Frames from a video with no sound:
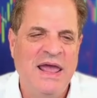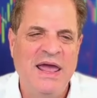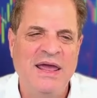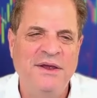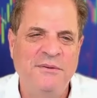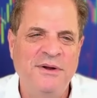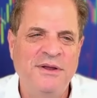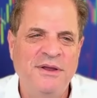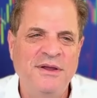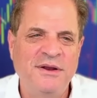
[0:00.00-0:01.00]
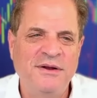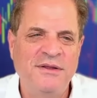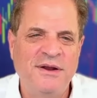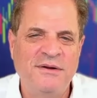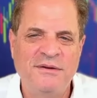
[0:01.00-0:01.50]
Hey, well, you know
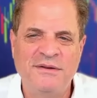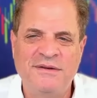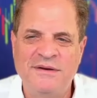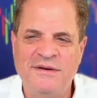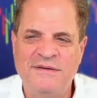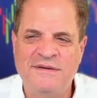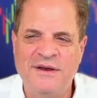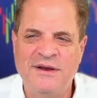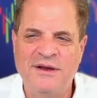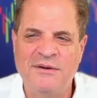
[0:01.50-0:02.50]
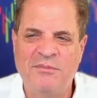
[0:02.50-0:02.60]
that old uh, saying uh,